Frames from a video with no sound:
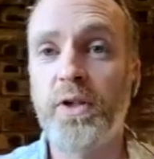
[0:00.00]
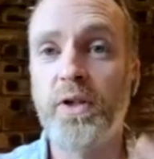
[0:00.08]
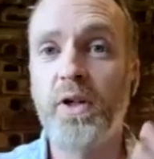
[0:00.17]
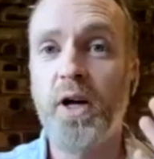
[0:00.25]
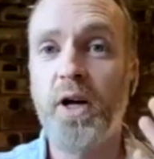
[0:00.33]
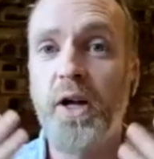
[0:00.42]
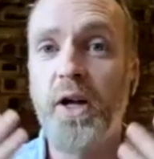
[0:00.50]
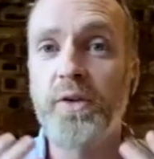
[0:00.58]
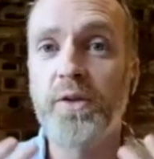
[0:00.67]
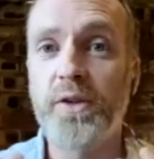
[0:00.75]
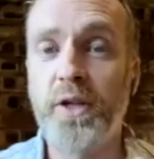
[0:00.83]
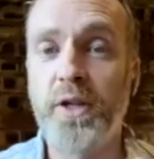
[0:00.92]
Allow
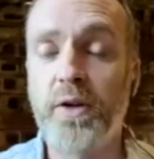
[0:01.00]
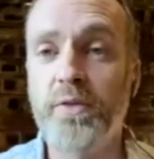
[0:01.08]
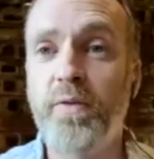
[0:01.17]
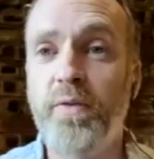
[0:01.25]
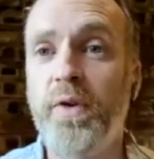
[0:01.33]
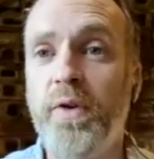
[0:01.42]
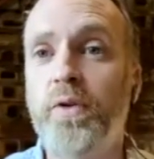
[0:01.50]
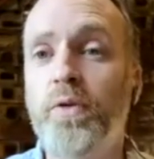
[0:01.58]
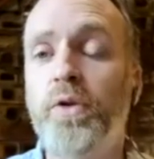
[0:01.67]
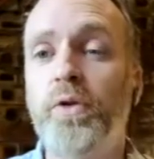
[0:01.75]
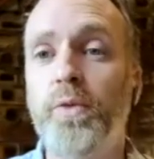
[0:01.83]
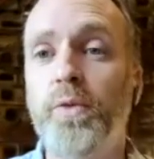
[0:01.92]
yourself to feel your
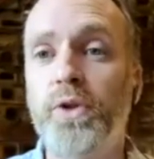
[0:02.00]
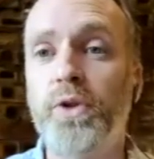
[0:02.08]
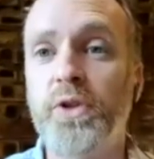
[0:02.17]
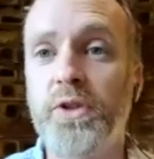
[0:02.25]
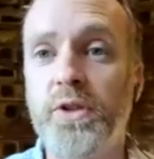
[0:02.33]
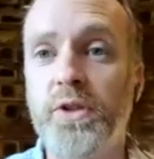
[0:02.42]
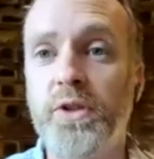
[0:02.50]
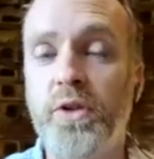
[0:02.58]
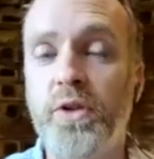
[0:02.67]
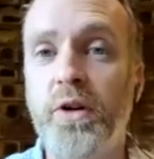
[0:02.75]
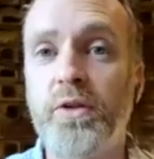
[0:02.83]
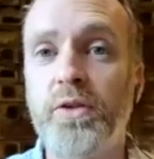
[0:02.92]
emotions you
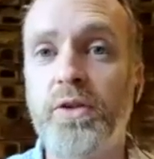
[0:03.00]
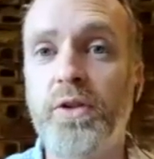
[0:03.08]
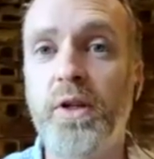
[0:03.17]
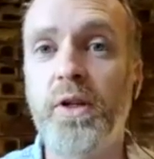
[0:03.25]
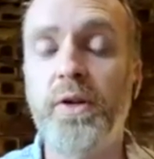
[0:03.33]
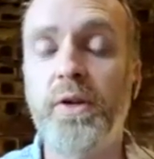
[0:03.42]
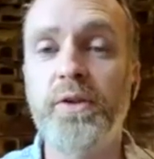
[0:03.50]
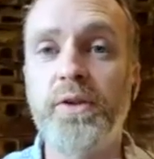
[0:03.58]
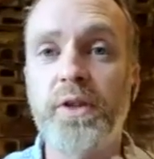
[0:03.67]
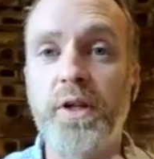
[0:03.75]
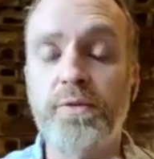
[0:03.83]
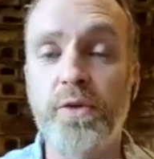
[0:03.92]
touch, allow
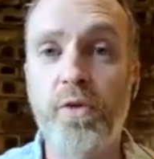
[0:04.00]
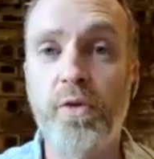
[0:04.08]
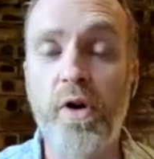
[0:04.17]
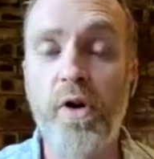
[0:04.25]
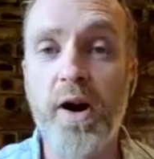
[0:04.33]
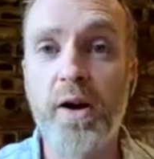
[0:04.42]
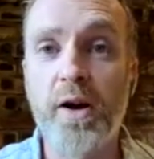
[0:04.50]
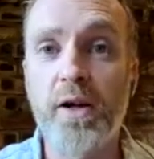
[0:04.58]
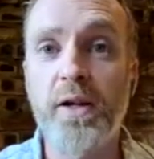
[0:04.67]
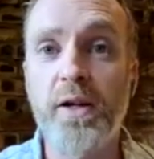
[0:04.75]
yourself to cry,